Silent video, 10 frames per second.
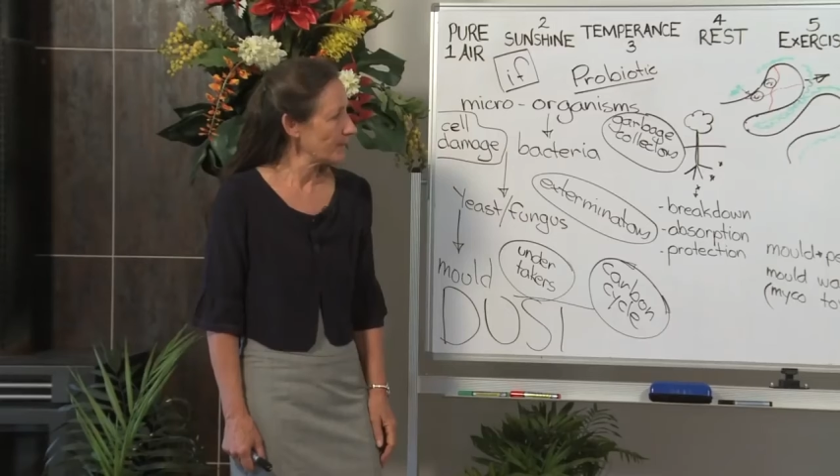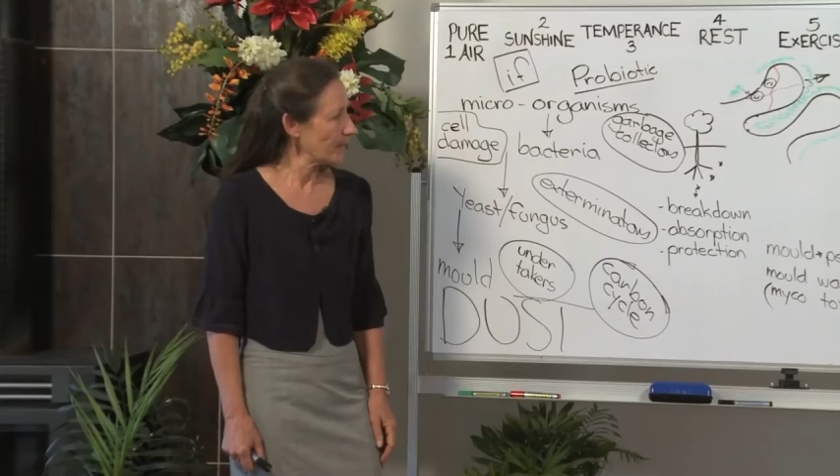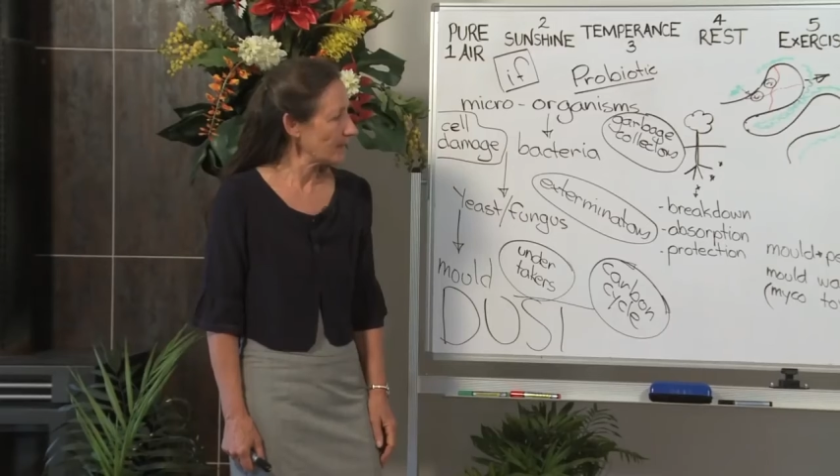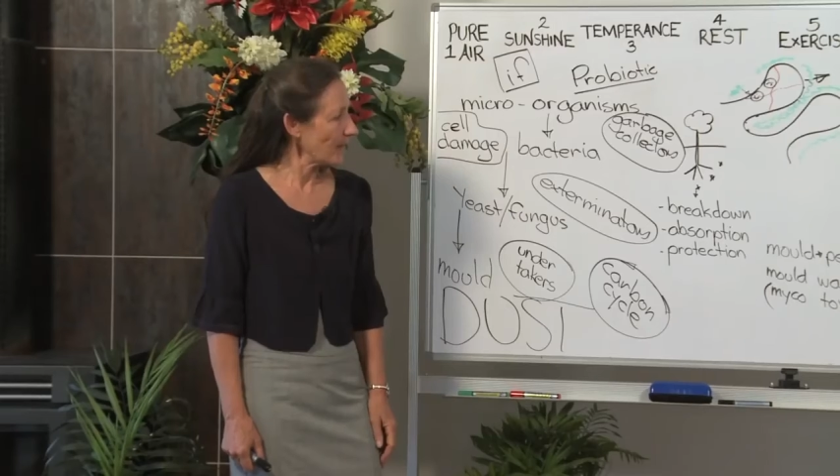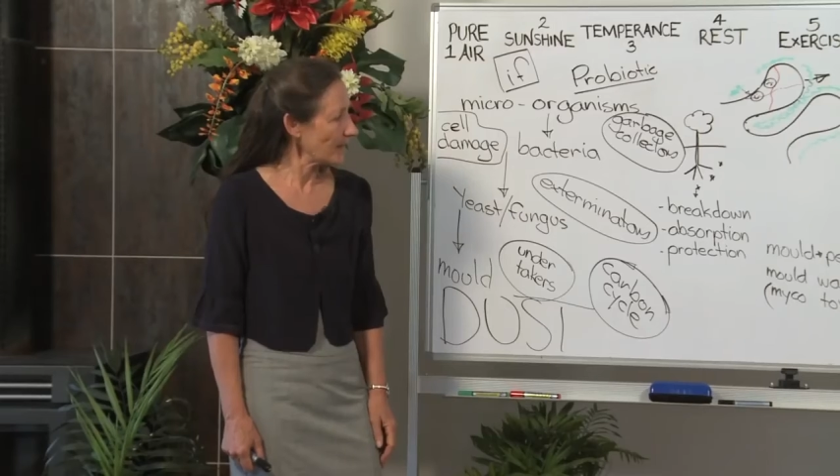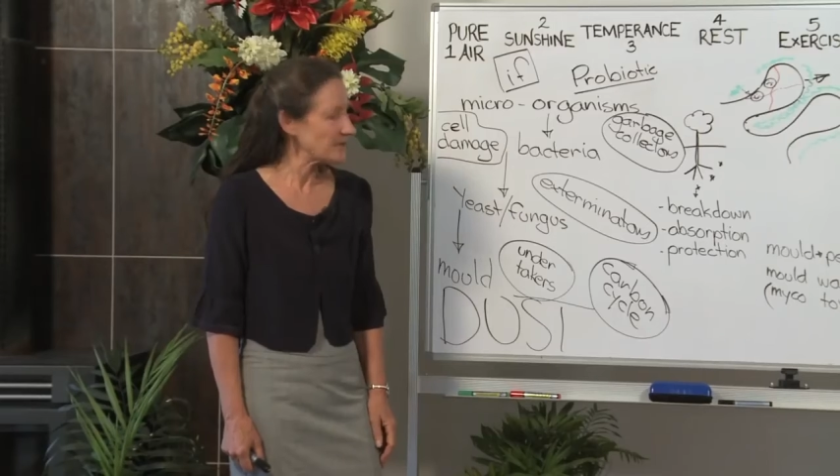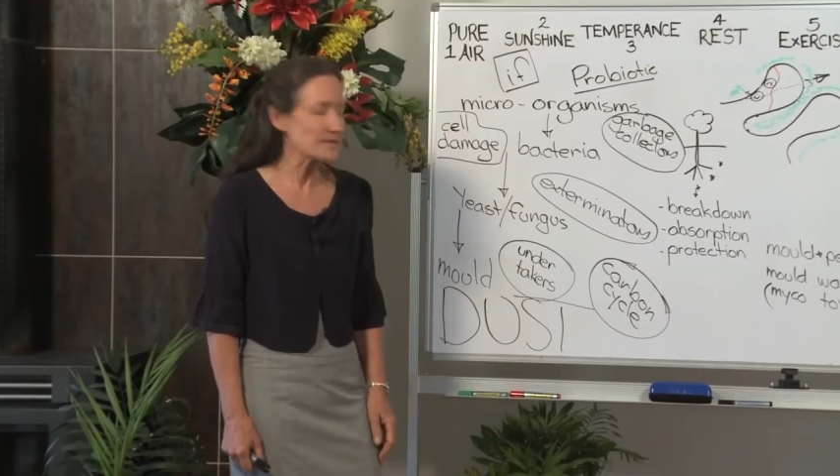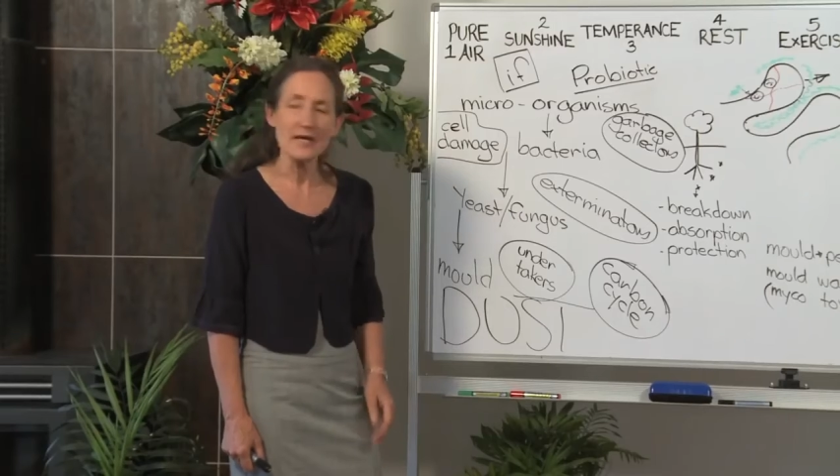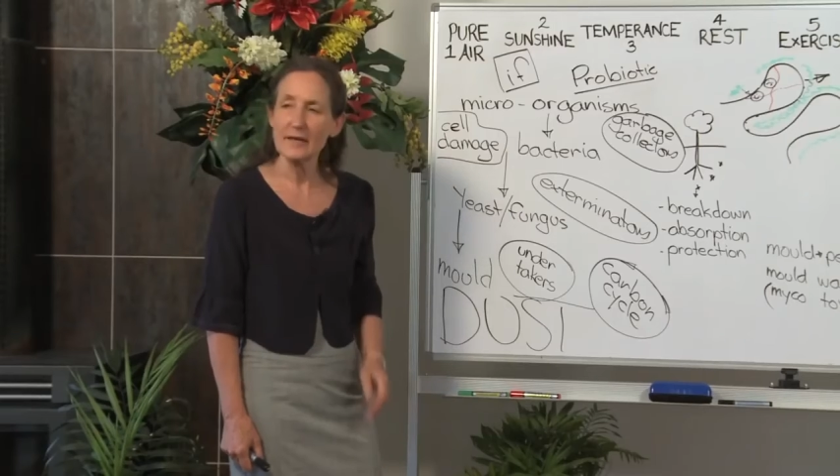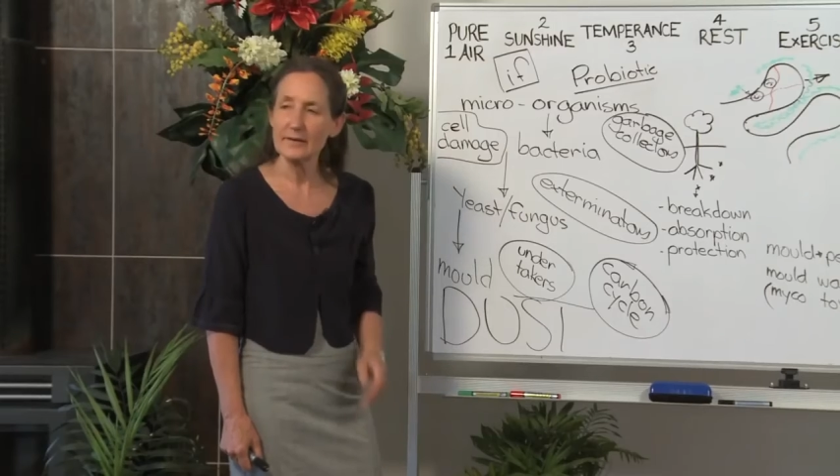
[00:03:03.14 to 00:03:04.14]
But I'd like to
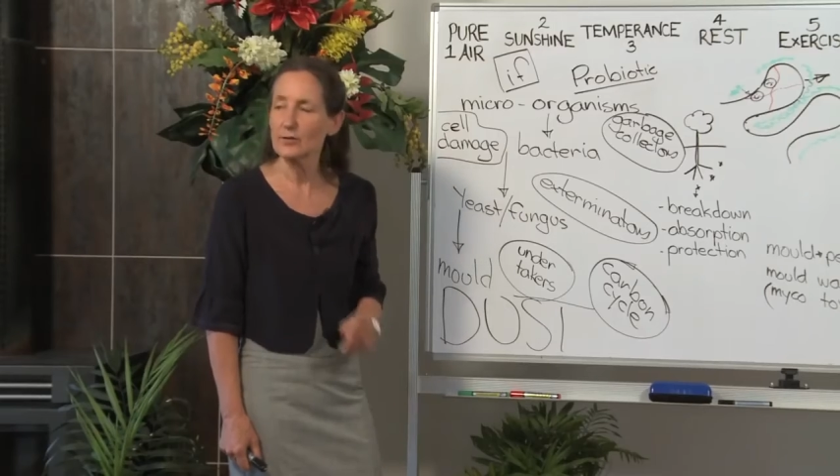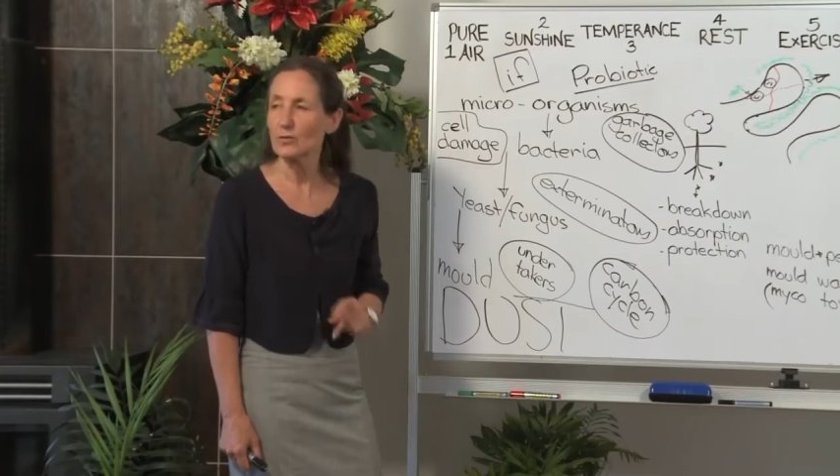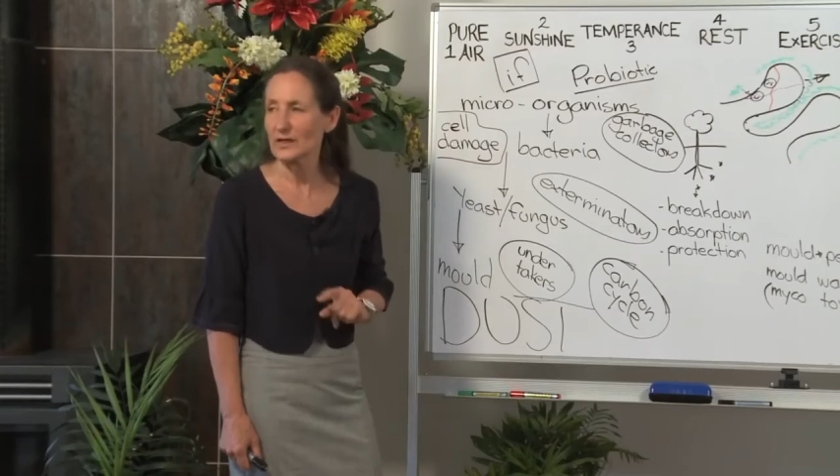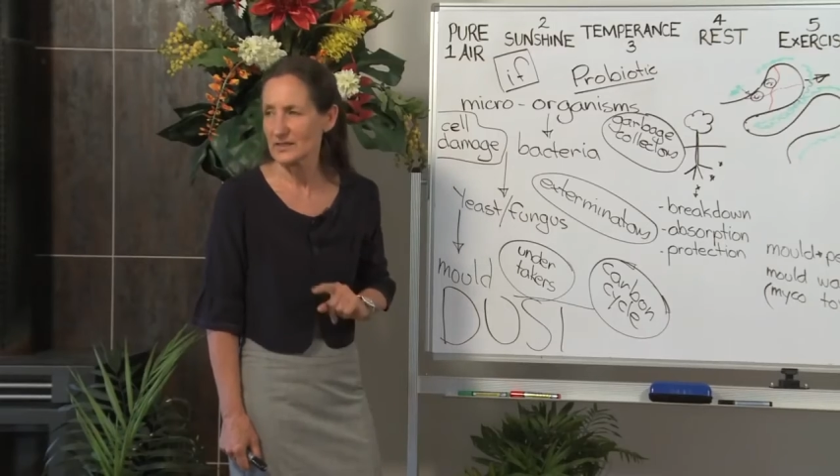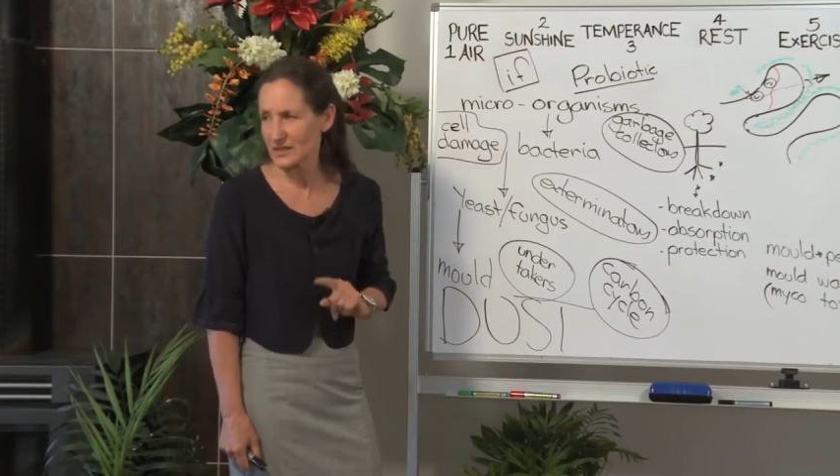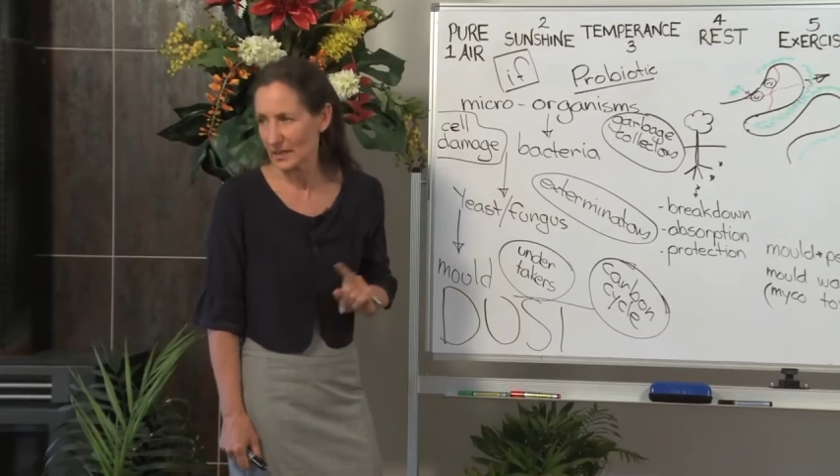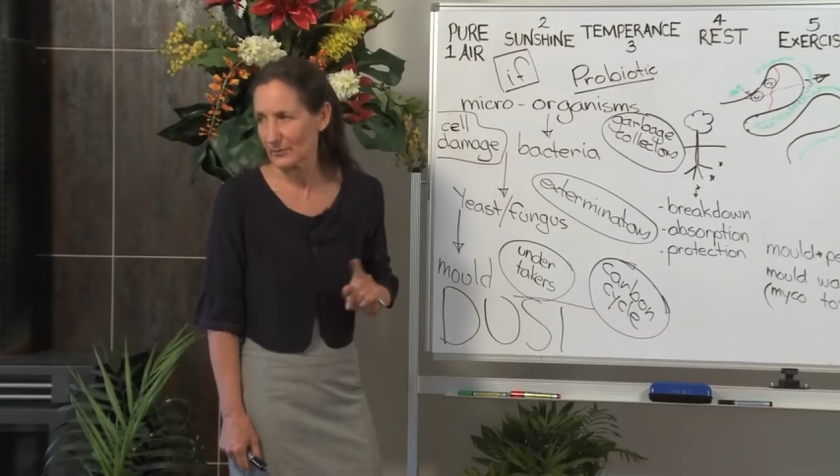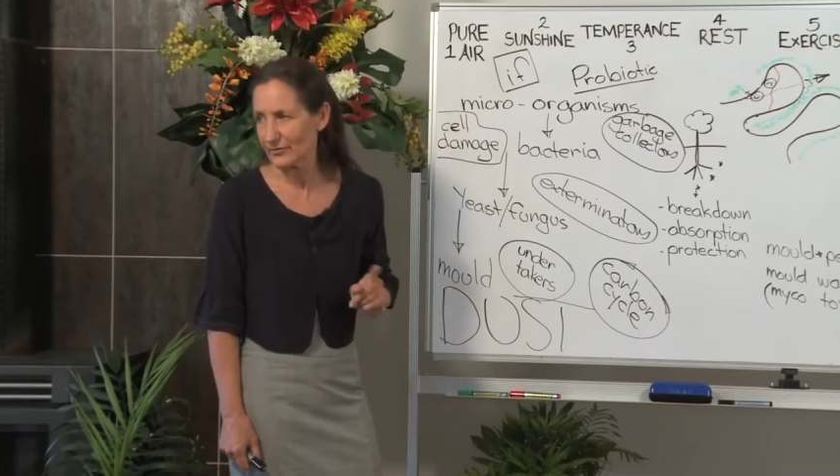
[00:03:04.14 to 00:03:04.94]
take you one step